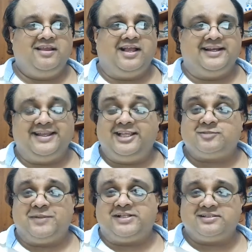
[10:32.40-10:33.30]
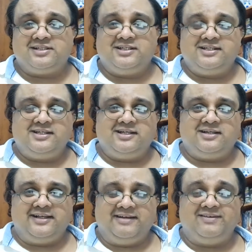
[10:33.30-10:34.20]
and he's been
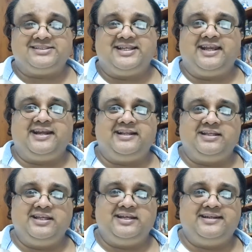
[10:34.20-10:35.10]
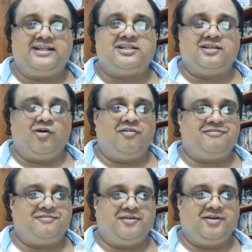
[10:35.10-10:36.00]
investigating the death of
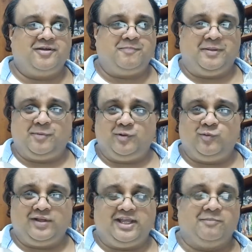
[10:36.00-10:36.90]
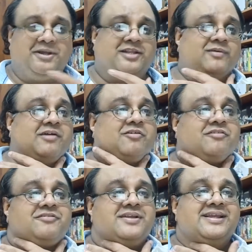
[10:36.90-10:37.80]
people who were killed by the
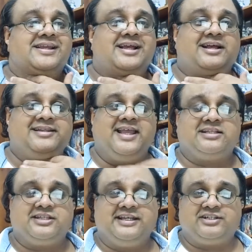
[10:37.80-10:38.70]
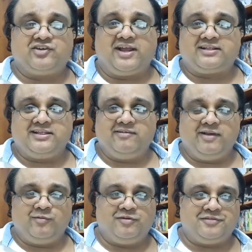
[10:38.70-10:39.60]
werewolves. They actually track the
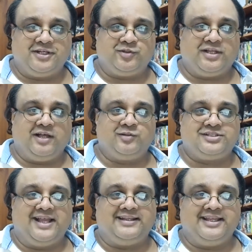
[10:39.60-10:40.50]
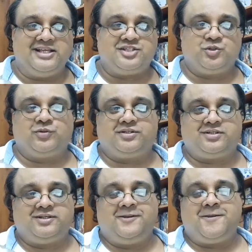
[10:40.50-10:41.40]
werewolf into the house and they shoot
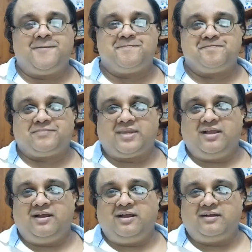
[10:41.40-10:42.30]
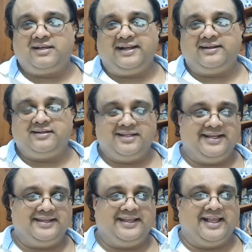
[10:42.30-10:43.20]
Glendon,
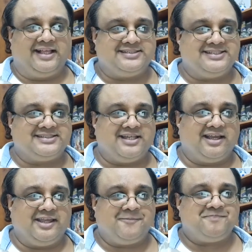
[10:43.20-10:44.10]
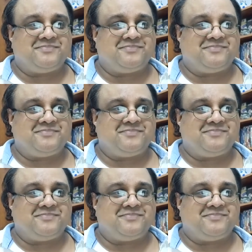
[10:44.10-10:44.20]
and as he's dying,